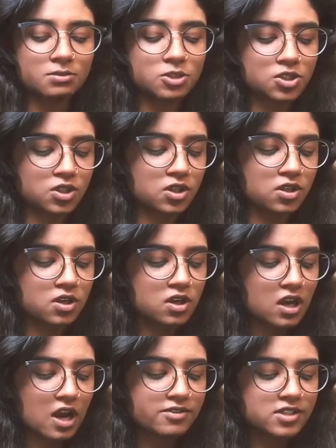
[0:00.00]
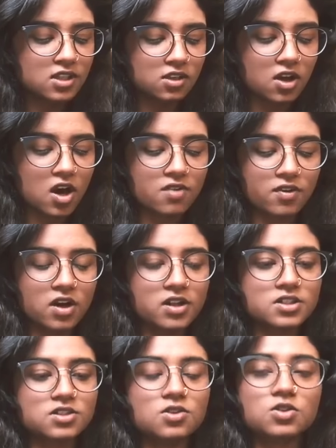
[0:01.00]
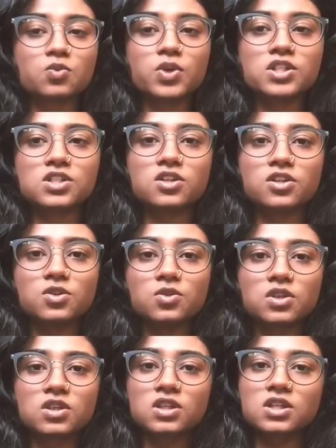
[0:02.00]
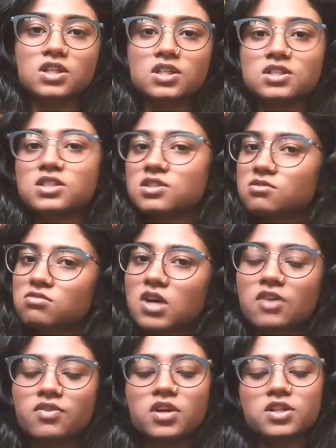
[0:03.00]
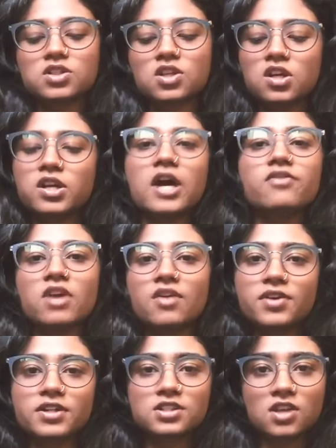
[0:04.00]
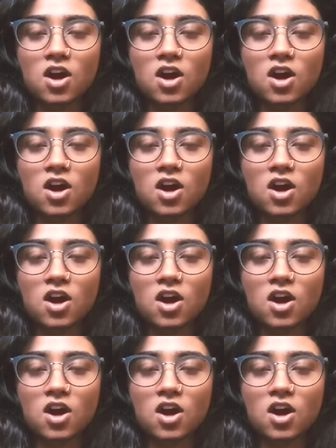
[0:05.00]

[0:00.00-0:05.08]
I'm sure I've seen a lot of artists use Winsor Newton because I've heard it's good. I've never